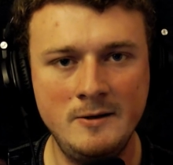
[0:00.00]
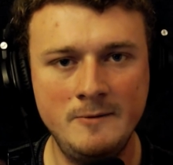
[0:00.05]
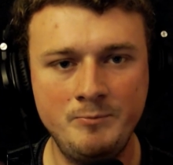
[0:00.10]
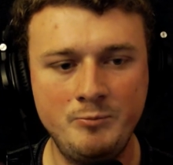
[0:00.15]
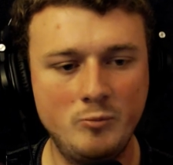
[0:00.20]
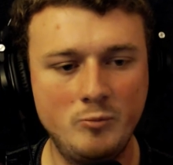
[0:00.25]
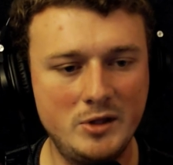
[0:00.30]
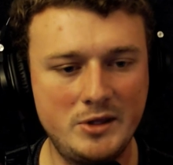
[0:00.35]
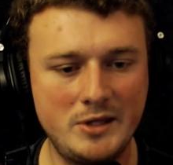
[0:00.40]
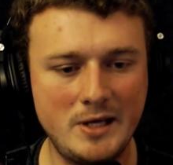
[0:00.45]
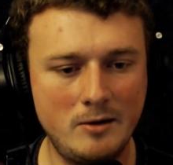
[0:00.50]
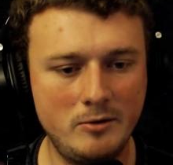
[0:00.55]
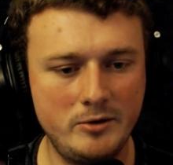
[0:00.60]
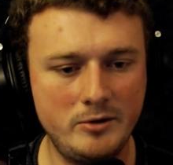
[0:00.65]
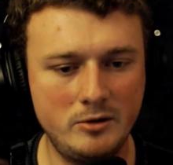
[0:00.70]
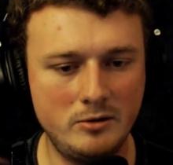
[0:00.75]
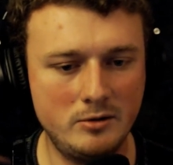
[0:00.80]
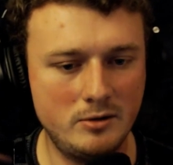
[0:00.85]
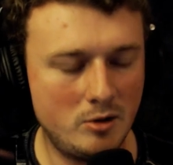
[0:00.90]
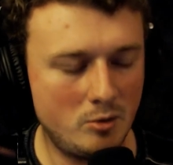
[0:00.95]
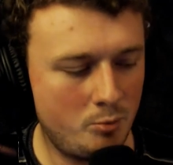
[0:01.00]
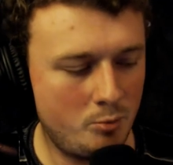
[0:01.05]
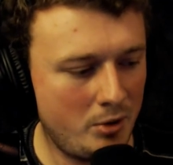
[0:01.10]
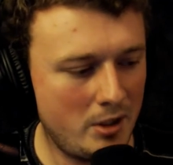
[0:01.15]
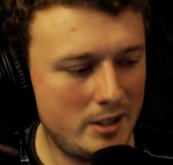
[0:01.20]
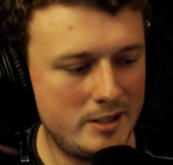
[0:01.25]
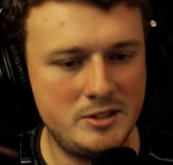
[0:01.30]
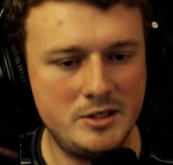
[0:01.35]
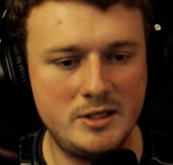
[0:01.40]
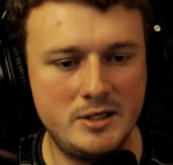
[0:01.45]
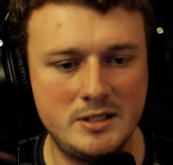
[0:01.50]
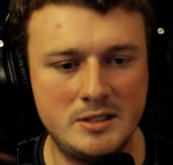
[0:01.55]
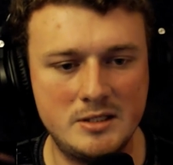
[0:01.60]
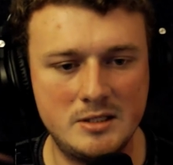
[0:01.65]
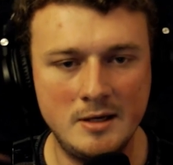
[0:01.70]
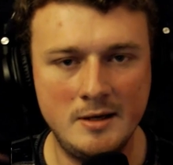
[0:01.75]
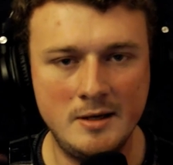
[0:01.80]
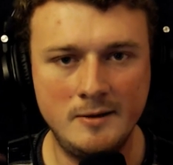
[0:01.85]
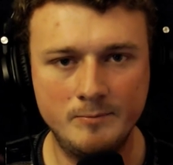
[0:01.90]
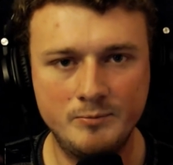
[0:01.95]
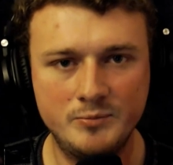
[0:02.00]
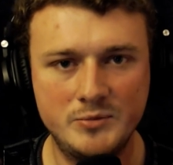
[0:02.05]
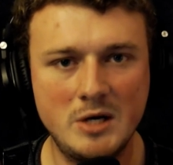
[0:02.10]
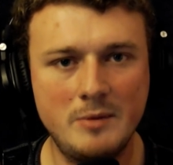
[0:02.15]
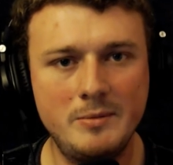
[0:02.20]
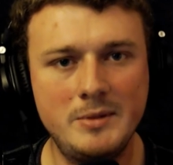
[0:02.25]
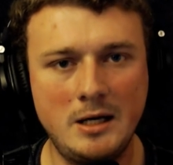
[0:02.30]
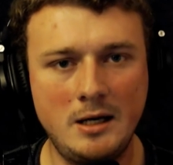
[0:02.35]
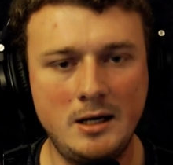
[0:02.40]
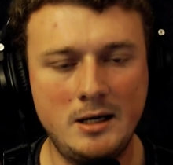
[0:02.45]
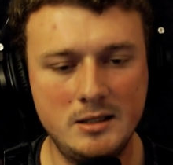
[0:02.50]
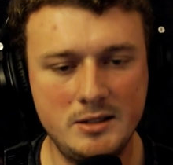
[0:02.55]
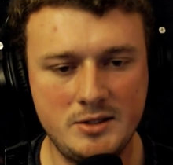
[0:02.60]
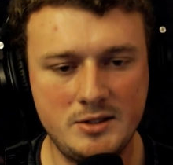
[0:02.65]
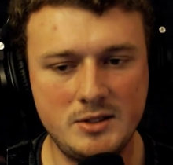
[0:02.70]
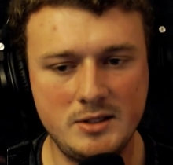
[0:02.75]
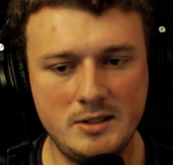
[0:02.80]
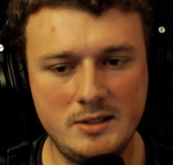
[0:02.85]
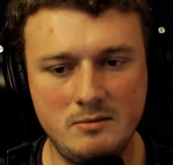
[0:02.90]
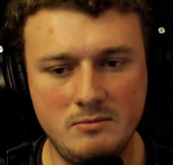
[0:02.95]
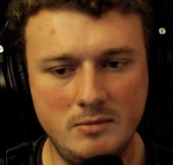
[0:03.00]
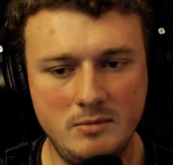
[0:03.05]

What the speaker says: without your little prejudice, tell me honestly,